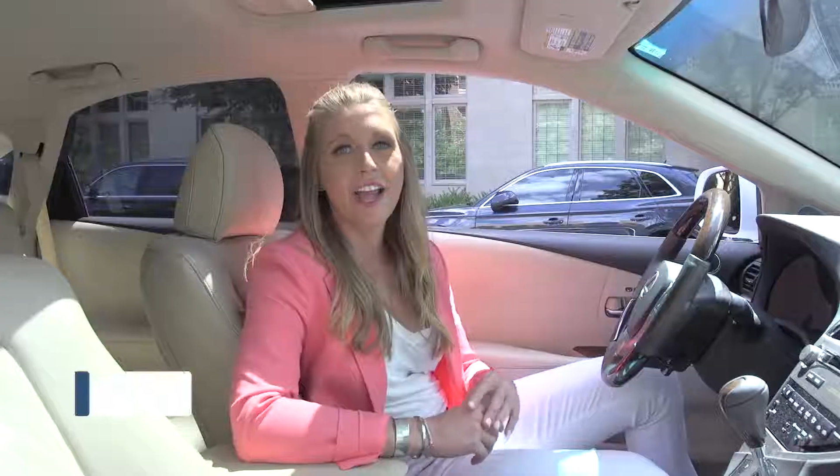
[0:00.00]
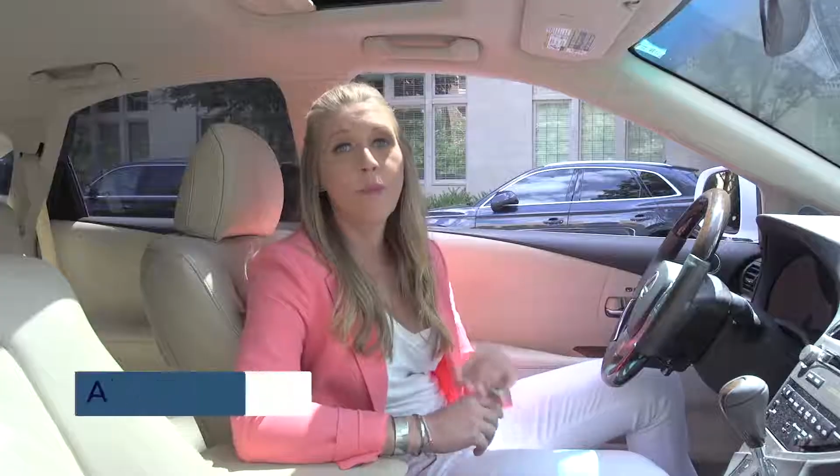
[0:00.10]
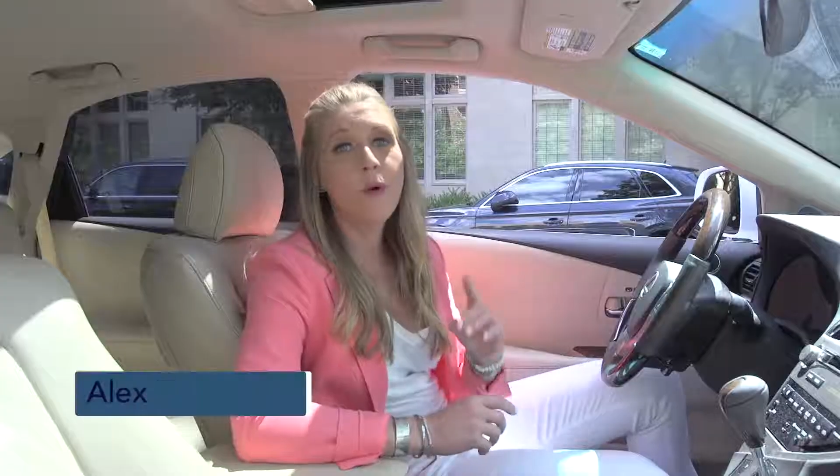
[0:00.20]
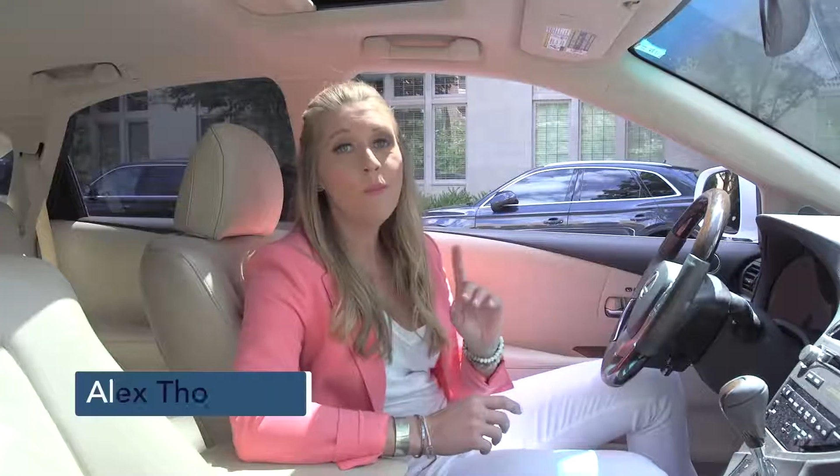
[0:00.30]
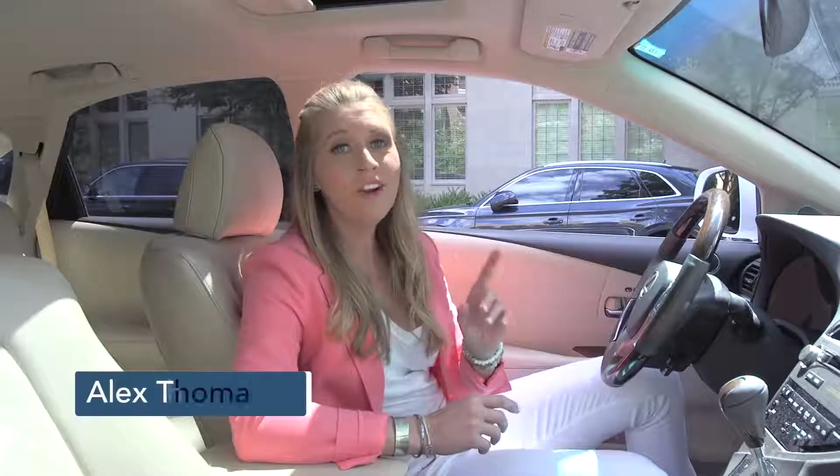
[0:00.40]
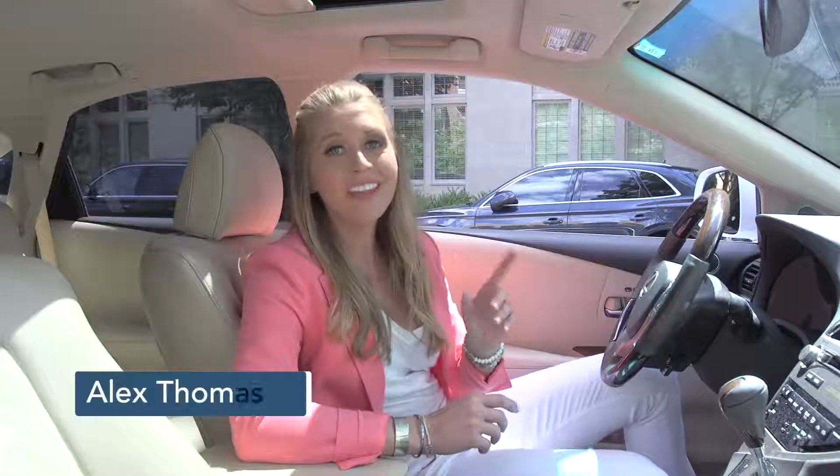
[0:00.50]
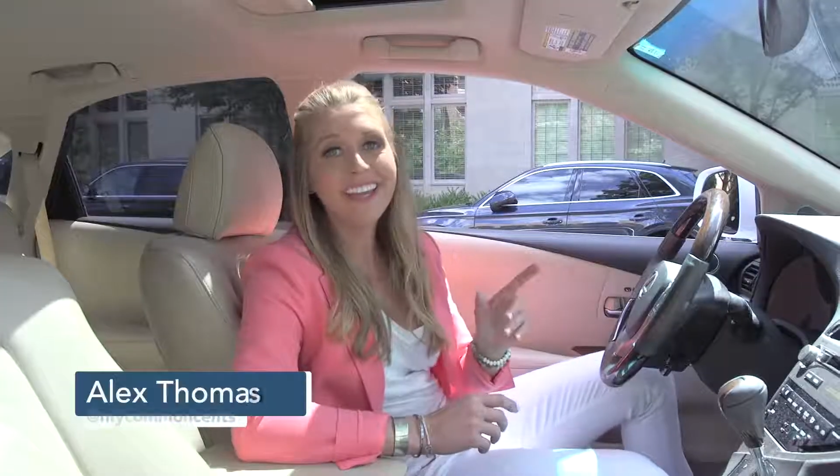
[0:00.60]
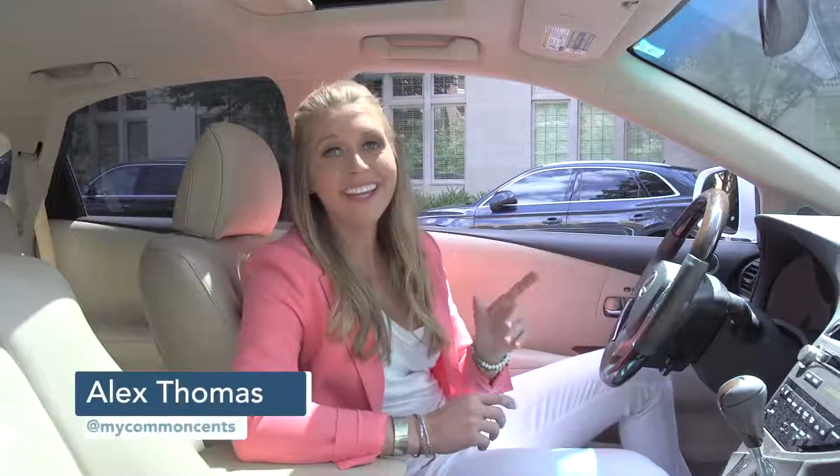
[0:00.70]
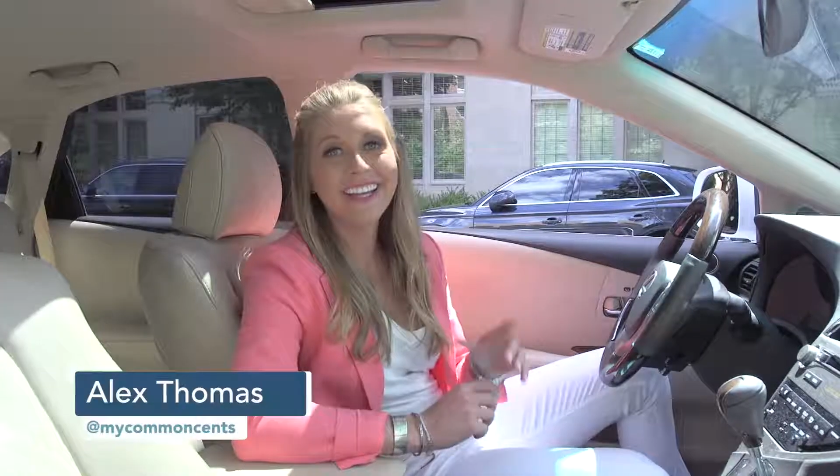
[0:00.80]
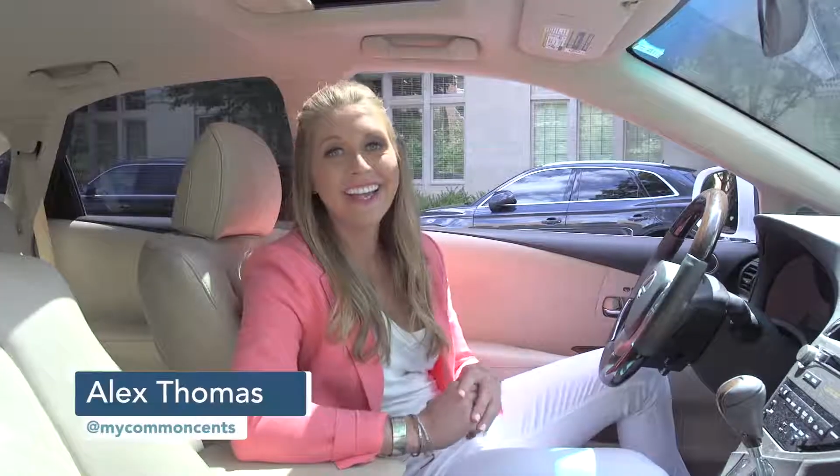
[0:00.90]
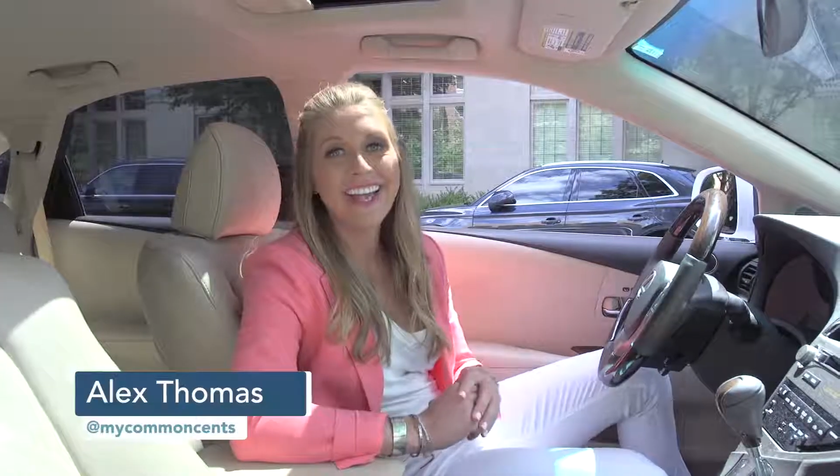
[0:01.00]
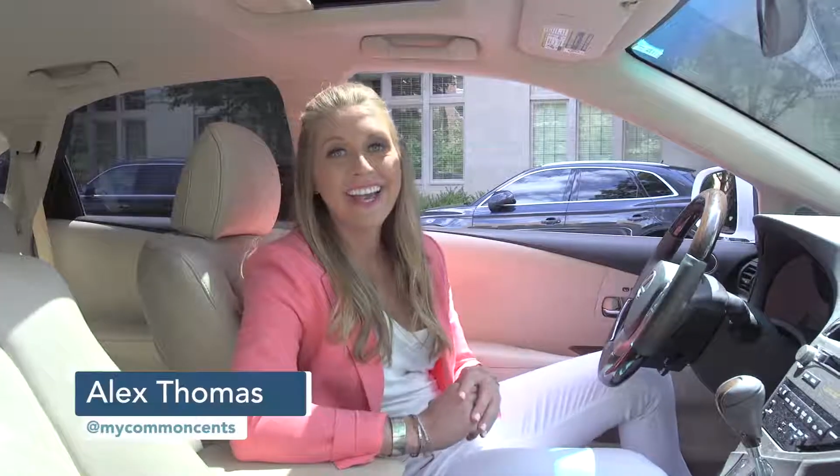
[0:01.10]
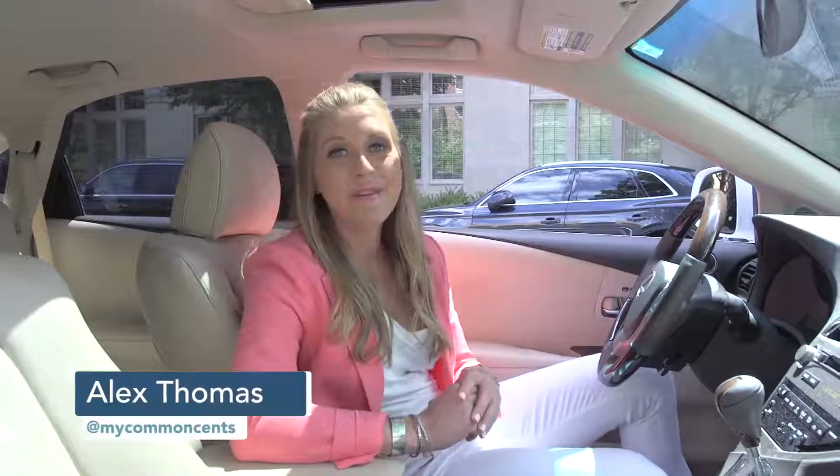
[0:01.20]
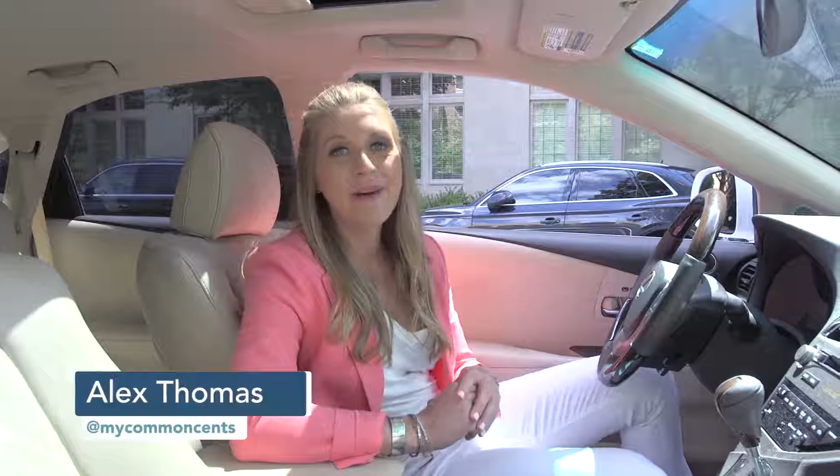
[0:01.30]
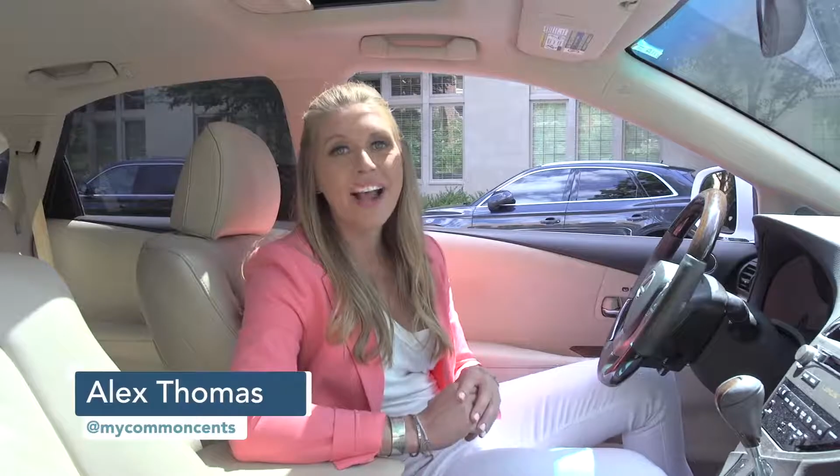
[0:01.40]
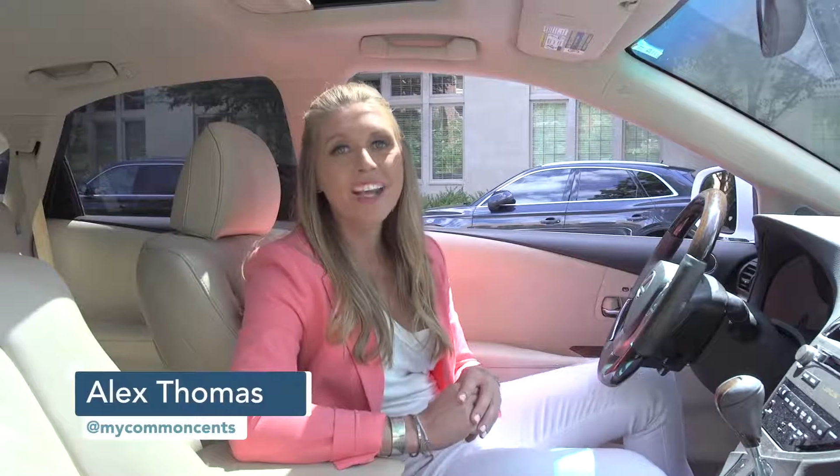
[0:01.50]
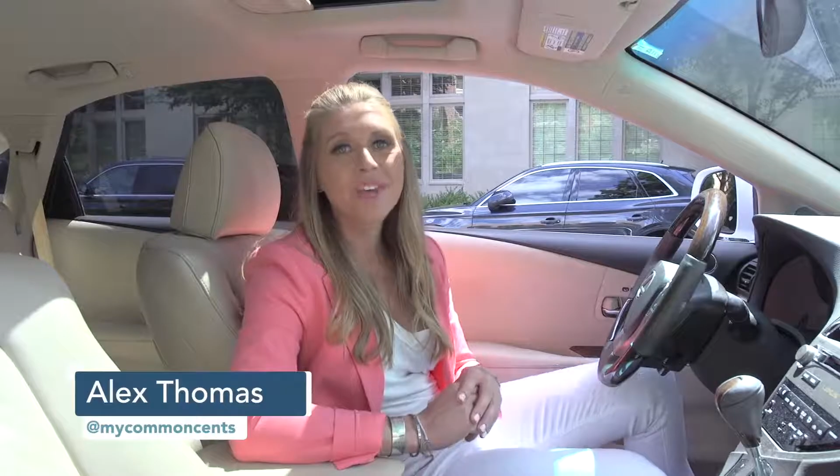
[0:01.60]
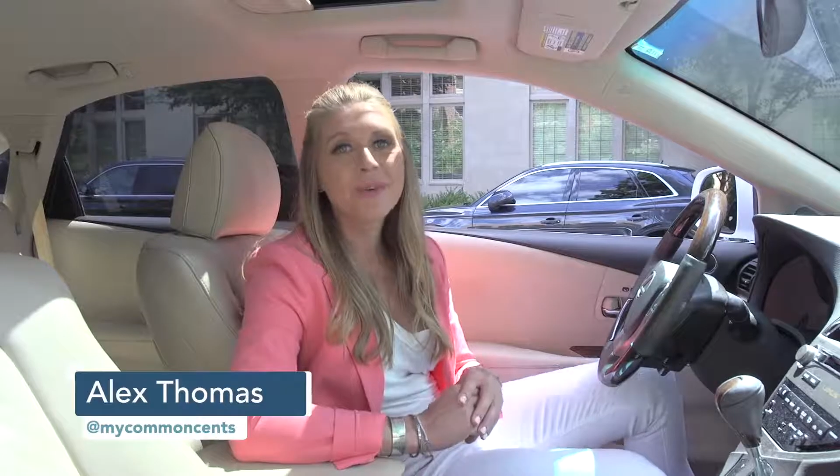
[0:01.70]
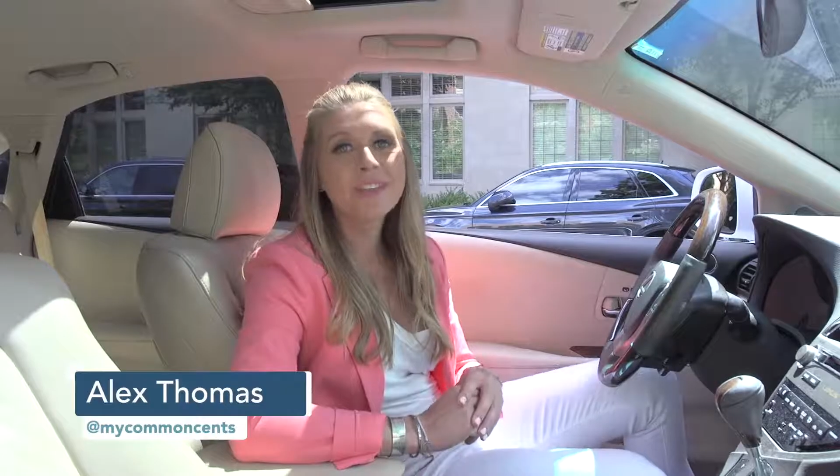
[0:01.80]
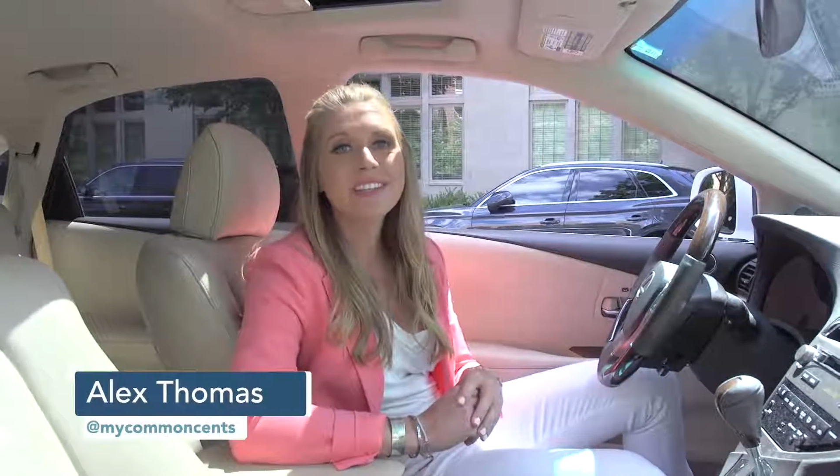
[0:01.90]
And one more thing,
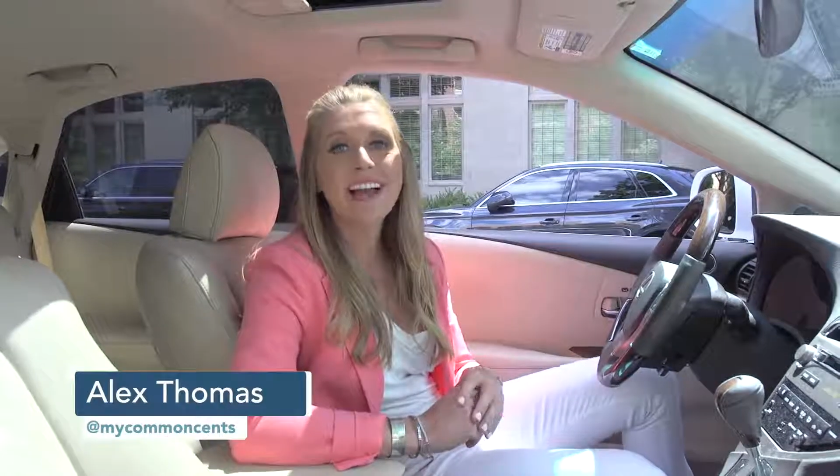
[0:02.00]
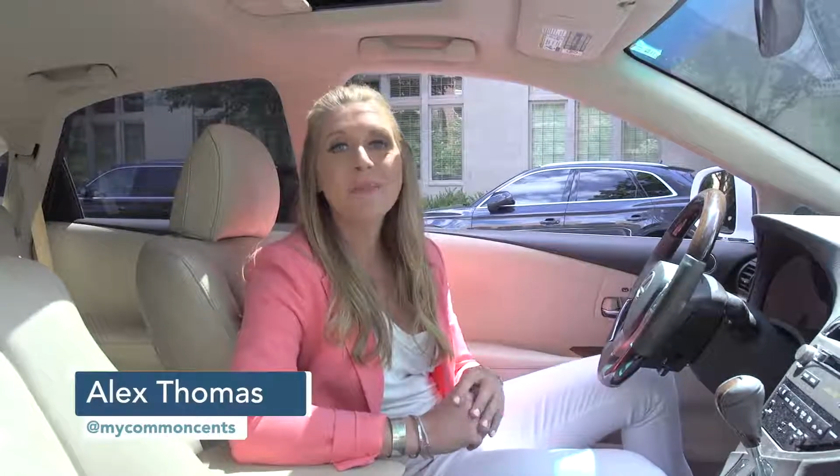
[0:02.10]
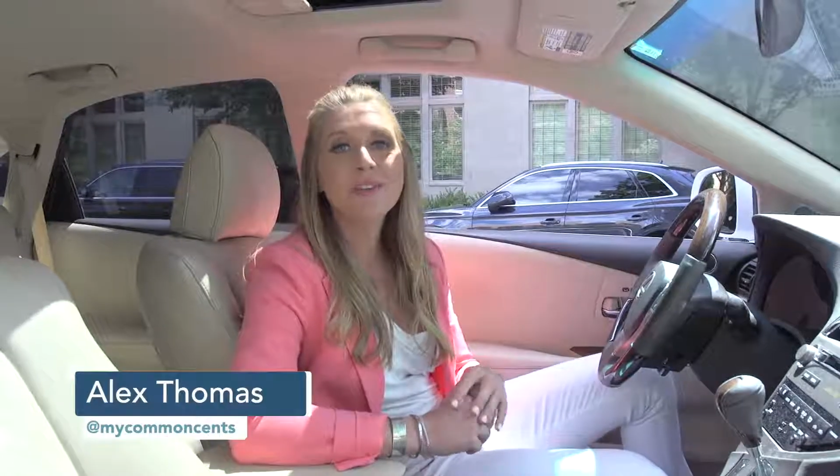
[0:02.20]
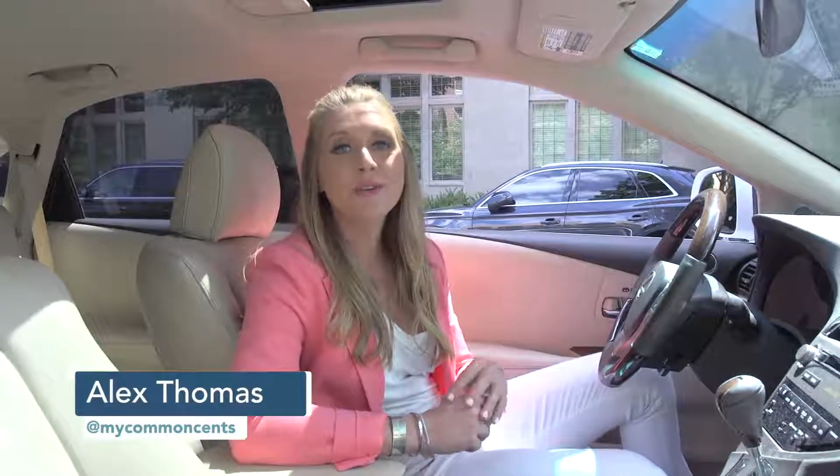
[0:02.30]
buying used allowed